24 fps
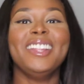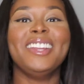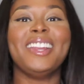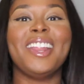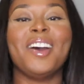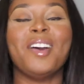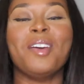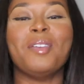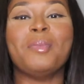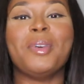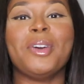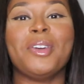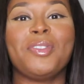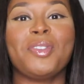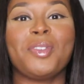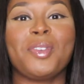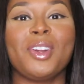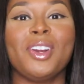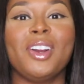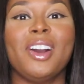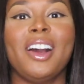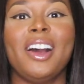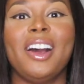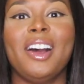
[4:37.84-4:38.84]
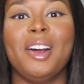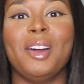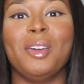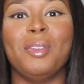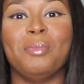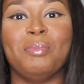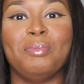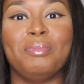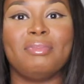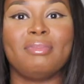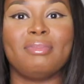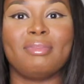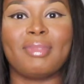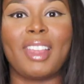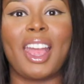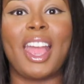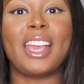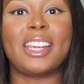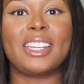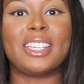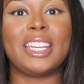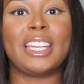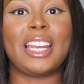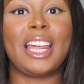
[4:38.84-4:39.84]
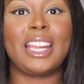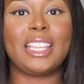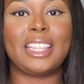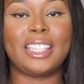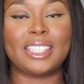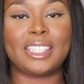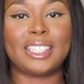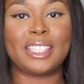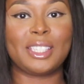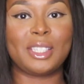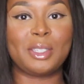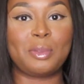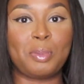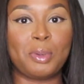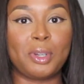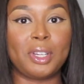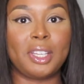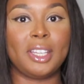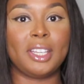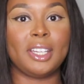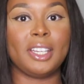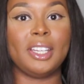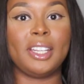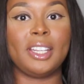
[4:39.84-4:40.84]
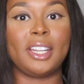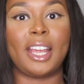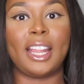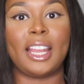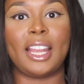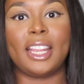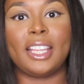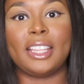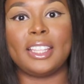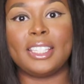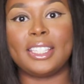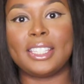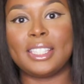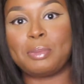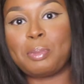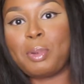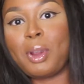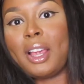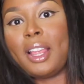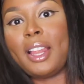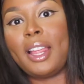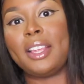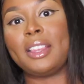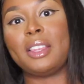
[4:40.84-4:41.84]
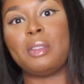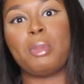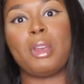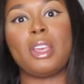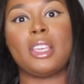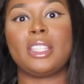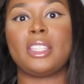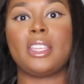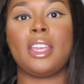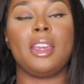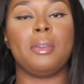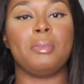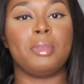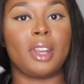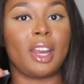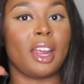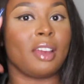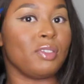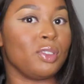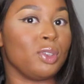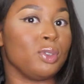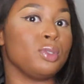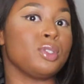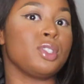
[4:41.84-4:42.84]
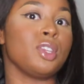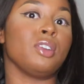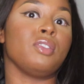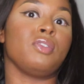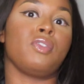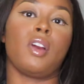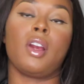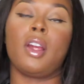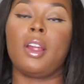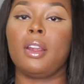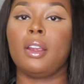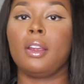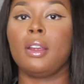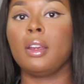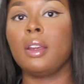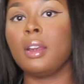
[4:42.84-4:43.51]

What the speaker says: No, but for real, I actually like this. This is pretty good. This is probably like the best tape that I've used so far.